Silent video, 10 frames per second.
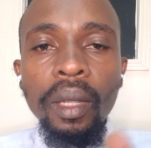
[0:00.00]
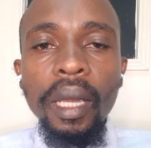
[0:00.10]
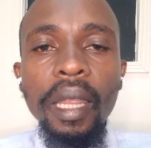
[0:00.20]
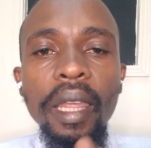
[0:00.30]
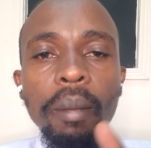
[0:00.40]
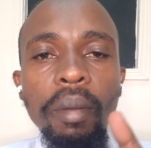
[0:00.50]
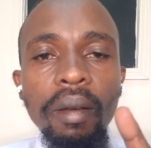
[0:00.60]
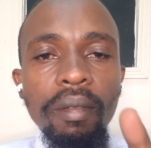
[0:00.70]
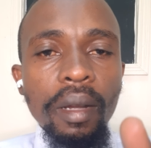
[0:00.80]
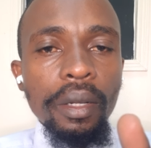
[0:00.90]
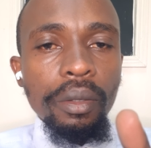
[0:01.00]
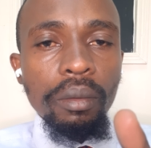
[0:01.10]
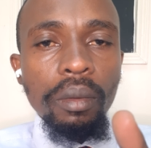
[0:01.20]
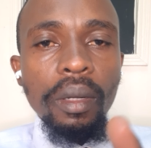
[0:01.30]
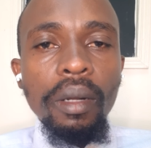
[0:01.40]
and their par value.
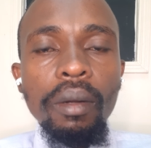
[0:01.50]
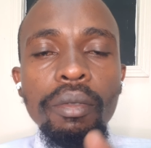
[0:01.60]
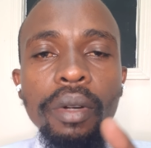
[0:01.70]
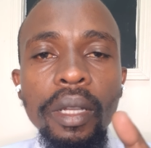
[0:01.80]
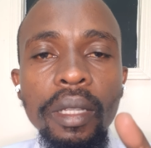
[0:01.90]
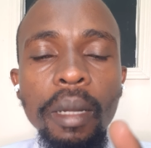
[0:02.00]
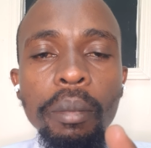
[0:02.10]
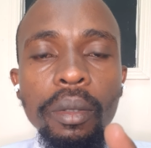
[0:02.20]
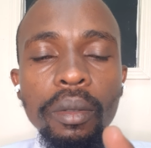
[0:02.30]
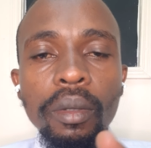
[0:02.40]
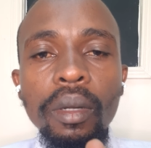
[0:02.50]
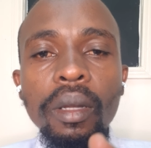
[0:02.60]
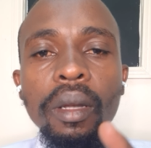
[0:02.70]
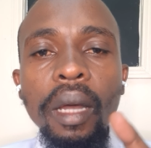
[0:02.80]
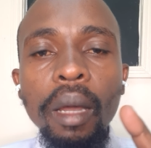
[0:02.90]
For example,
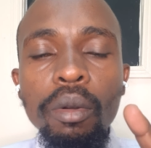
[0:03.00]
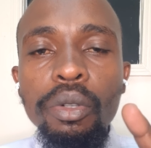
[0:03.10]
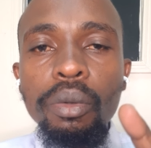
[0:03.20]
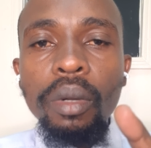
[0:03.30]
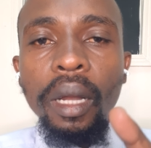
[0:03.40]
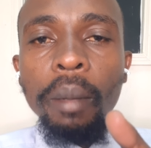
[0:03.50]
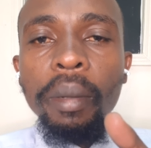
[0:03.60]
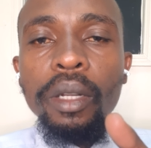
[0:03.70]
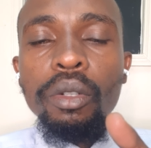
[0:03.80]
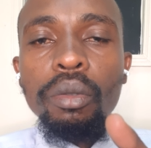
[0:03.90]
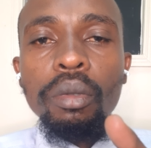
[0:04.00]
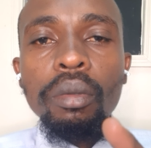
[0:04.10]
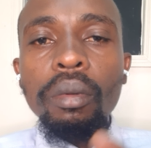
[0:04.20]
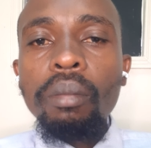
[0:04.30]
I want a company to,